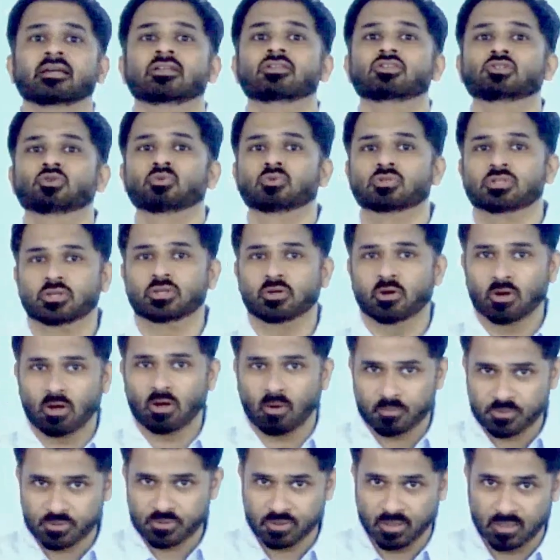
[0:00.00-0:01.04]
choosing your
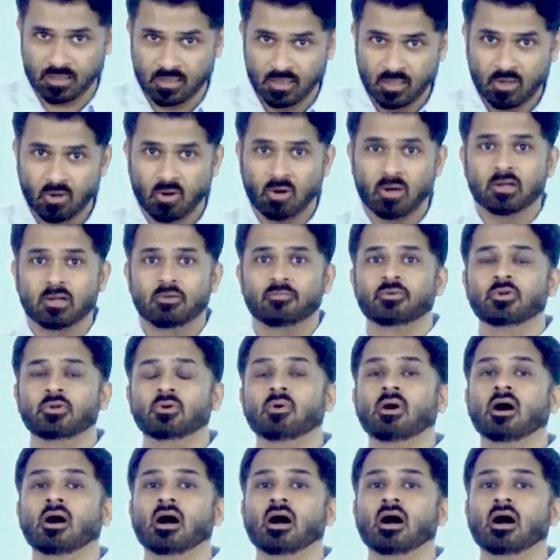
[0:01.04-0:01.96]
optional, or if you